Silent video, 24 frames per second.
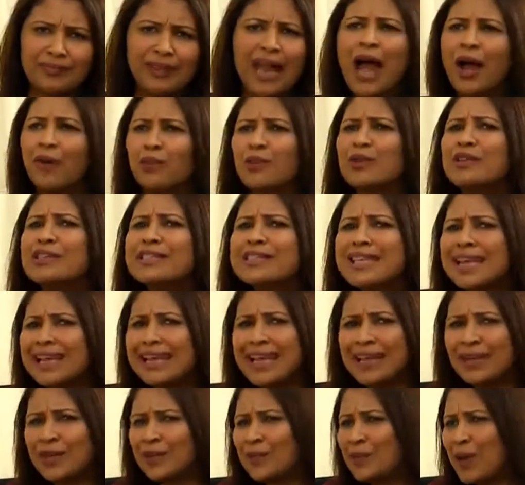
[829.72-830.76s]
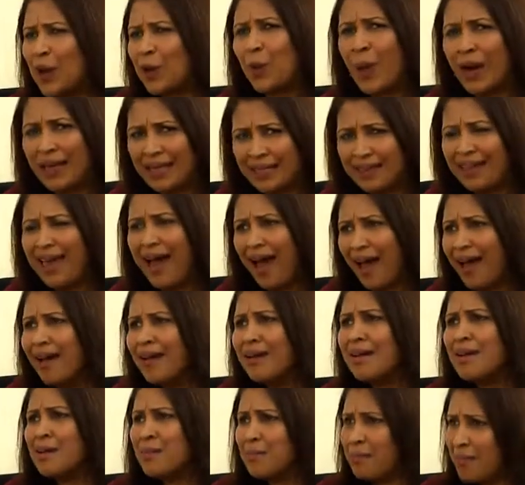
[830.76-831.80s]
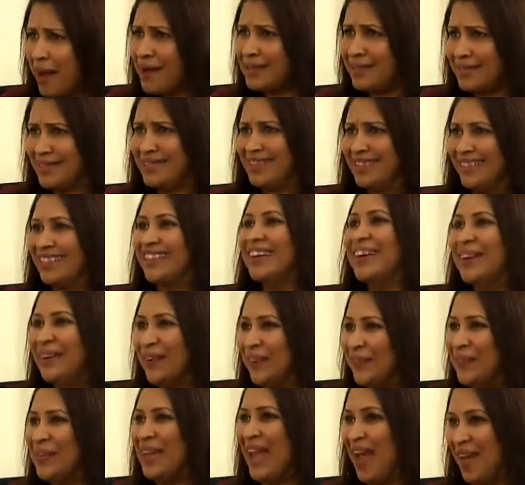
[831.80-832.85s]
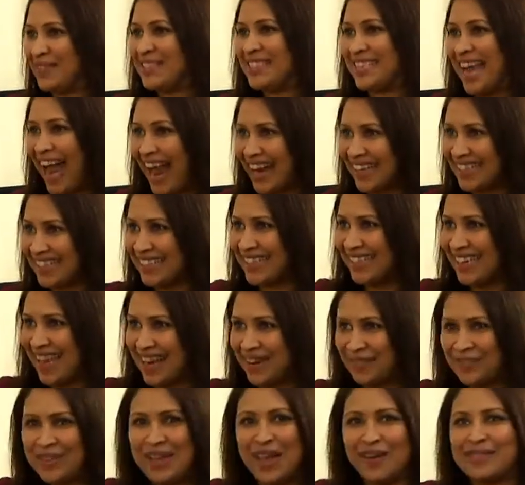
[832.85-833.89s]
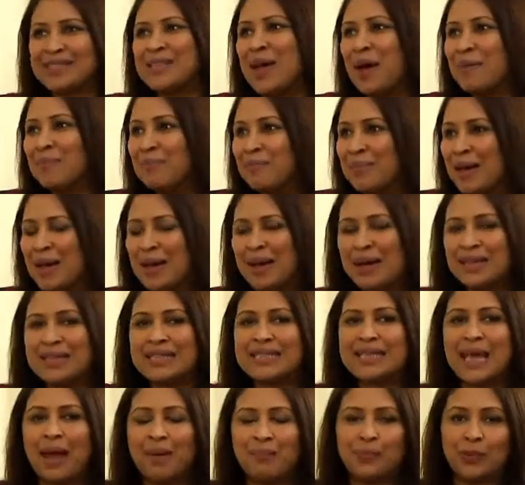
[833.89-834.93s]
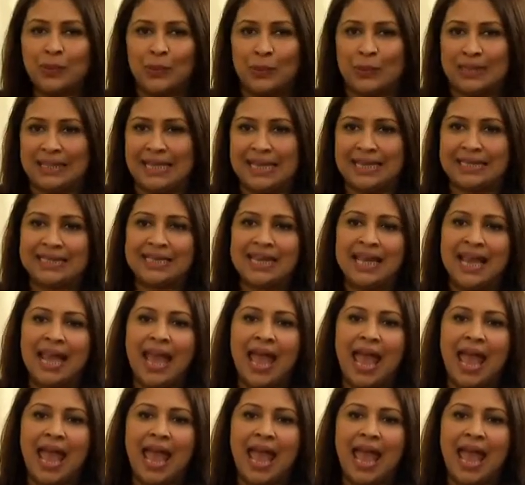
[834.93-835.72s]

I wouldn't say like, we are quite there, but we have started and we have some process.